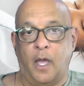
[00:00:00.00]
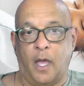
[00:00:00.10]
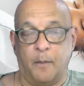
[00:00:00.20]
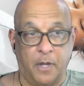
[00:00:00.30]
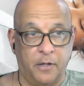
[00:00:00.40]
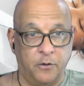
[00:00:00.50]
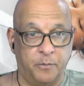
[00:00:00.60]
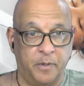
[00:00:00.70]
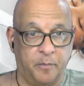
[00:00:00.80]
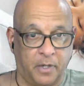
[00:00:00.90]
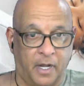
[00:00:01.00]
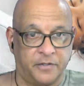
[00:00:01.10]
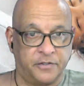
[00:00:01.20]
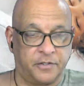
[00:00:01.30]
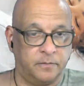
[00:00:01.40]
And may you be
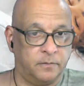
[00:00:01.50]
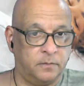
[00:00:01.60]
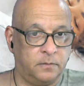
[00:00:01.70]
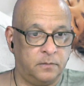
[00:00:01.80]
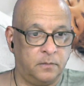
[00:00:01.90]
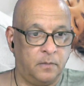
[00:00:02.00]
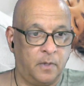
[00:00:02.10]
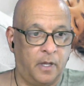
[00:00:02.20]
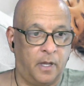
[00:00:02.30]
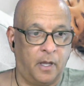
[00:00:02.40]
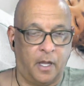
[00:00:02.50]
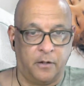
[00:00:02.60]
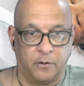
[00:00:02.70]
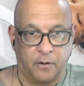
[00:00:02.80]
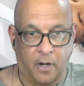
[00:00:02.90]
blessed
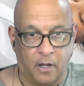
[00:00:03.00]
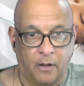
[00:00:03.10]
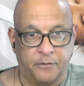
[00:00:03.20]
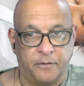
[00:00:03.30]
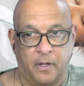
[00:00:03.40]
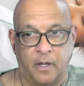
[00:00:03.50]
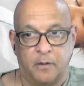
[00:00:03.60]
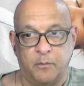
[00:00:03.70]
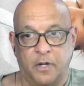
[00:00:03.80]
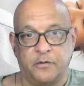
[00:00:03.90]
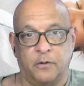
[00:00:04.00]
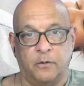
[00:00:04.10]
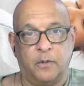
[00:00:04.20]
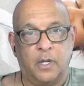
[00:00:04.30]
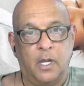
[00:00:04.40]
and your health and
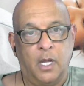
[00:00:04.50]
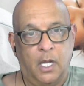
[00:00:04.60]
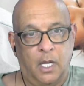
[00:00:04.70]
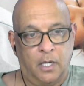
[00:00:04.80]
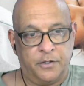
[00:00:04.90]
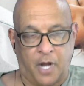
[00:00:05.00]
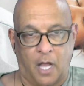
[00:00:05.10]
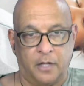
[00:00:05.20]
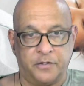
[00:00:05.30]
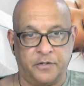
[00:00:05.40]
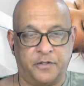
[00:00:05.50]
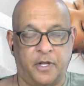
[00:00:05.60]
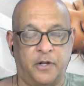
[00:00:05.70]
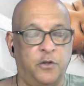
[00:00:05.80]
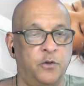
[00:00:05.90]
mental challenges
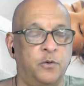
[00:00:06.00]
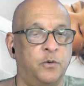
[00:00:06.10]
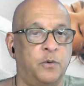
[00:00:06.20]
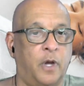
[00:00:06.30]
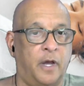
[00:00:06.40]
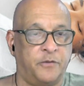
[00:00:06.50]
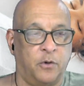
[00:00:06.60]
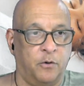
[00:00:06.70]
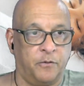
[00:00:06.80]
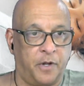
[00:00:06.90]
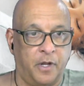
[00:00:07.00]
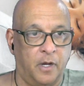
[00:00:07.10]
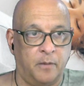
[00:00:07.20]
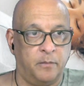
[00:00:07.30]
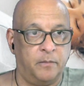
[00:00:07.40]
that you have to
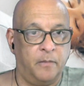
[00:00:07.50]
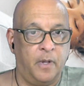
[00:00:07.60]
overcome